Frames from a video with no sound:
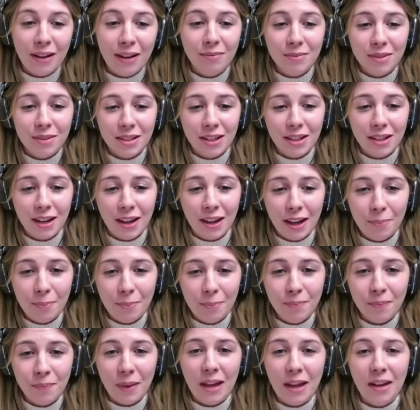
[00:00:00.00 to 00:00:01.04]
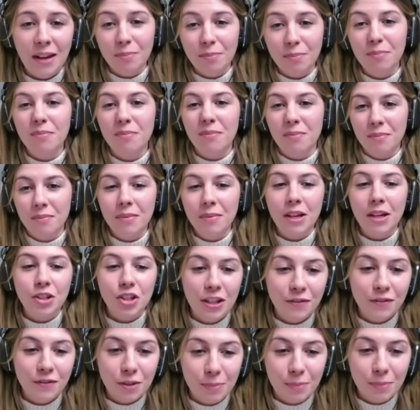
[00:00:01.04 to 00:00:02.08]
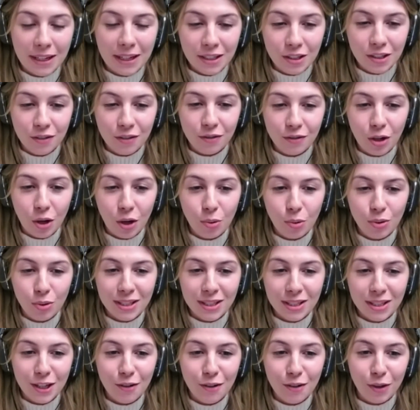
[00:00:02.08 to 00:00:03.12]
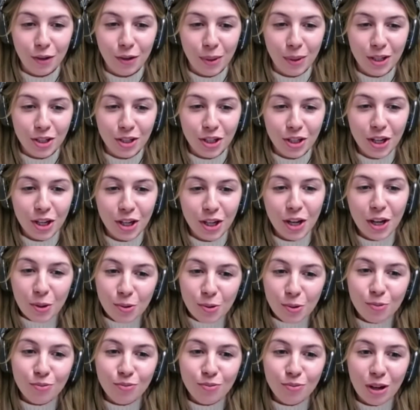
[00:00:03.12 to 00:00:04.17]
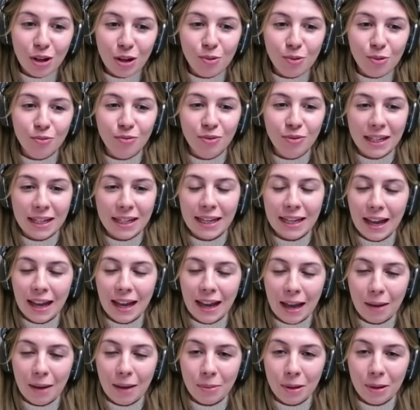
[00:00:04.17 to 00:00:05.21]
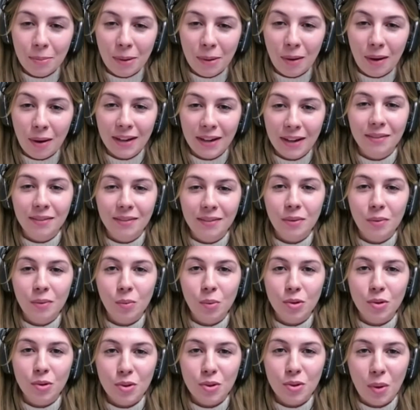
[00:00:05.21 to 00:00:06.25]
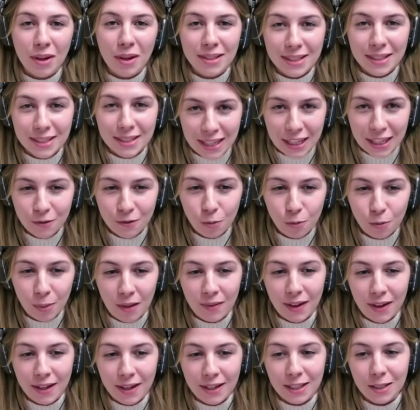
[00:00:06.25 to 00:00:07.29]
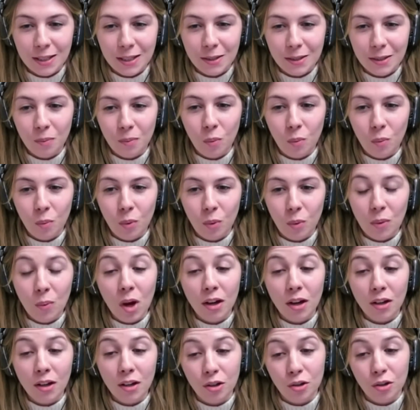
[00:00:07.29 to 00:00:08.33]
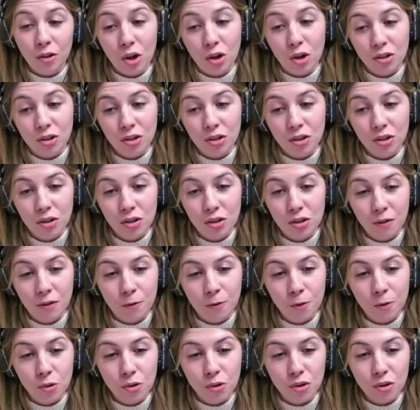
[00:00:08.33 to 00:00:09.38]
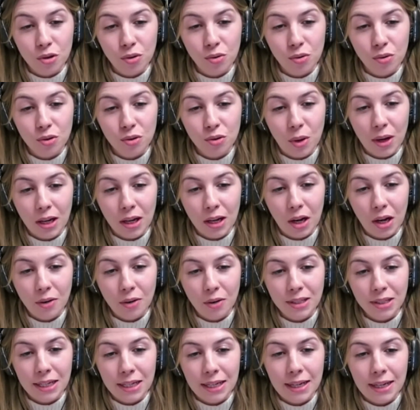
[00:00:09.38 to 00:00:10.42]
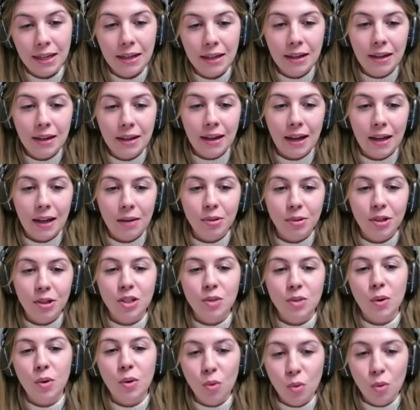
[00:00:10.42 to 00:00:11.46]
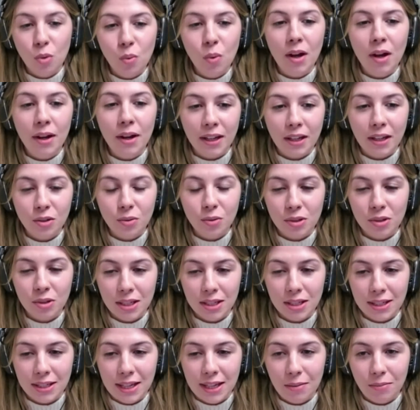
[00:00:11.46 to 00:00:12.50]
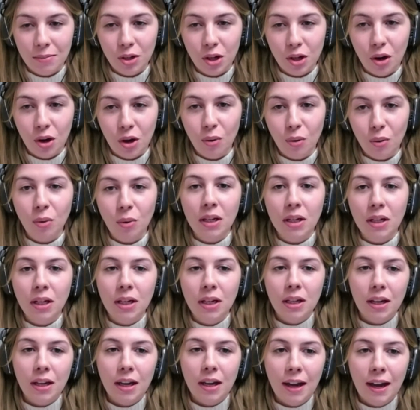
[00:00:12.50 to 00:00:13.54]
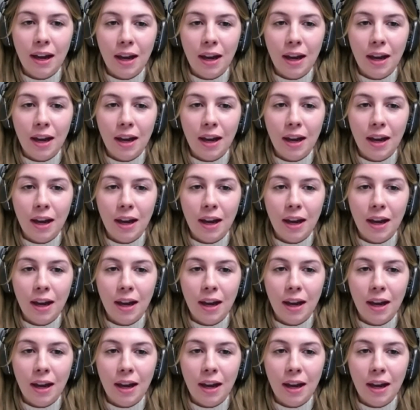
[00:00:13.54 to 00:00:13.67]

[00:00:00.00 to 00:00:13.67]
programmes, and have achieved a mix of gold and silver, which all really happy about. And what's quite successful about that is we work across the 4 schools quite closely, and because we're all working towards that same goal,